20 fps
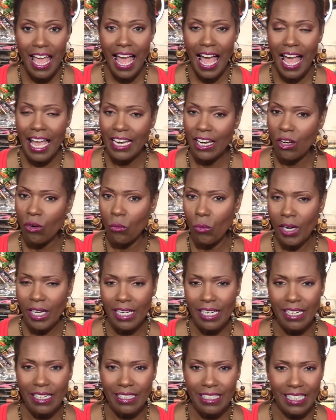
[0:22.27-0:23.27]
I don't want
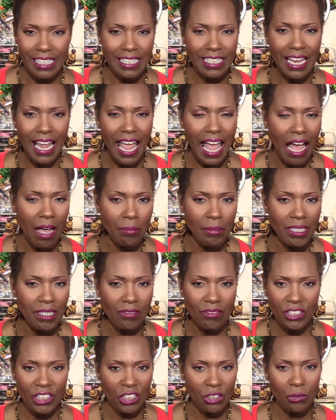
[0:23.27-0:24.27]
to get in the habit
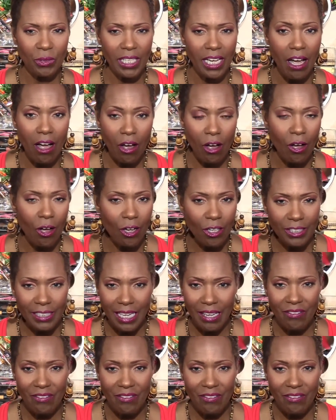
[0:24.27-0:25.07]
of doing hauls.